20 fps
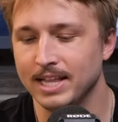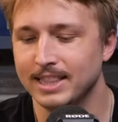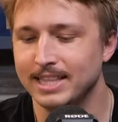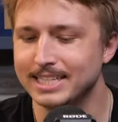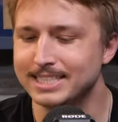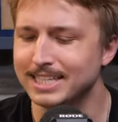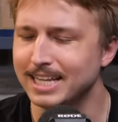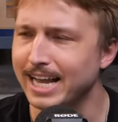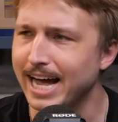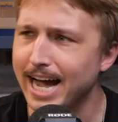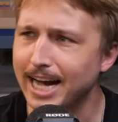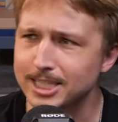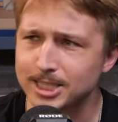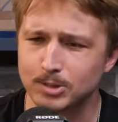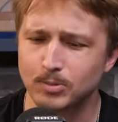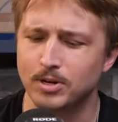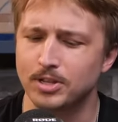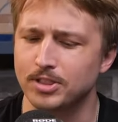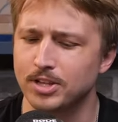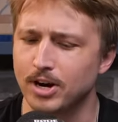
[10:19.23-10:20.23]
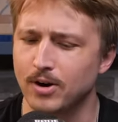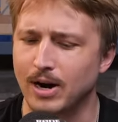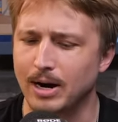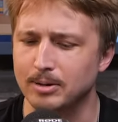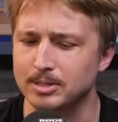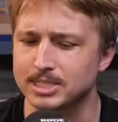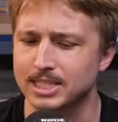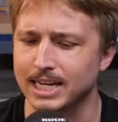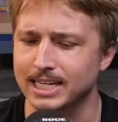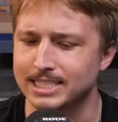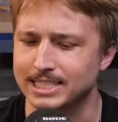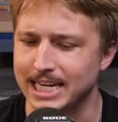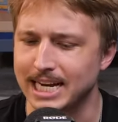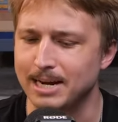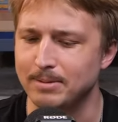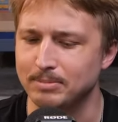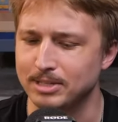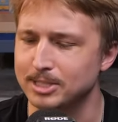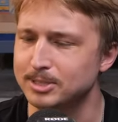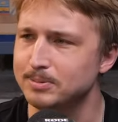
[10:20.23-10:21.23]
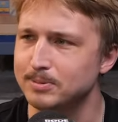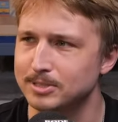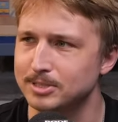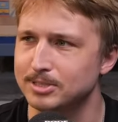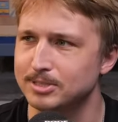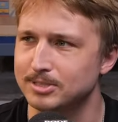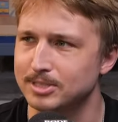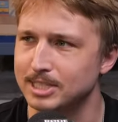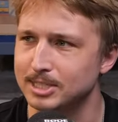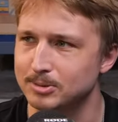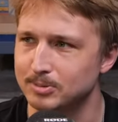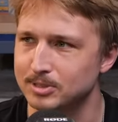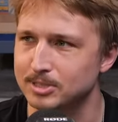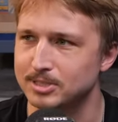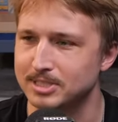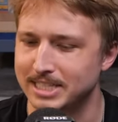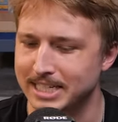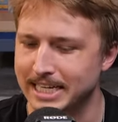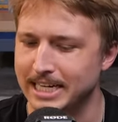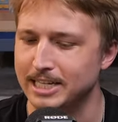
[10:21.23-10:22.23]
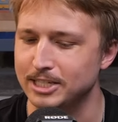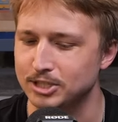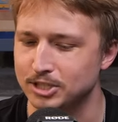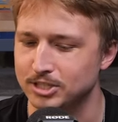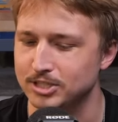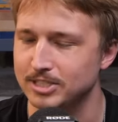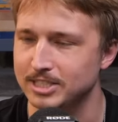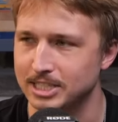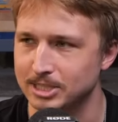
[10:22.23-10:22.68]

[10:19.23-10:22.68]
This last one though, I was like, damn, this was this was niche.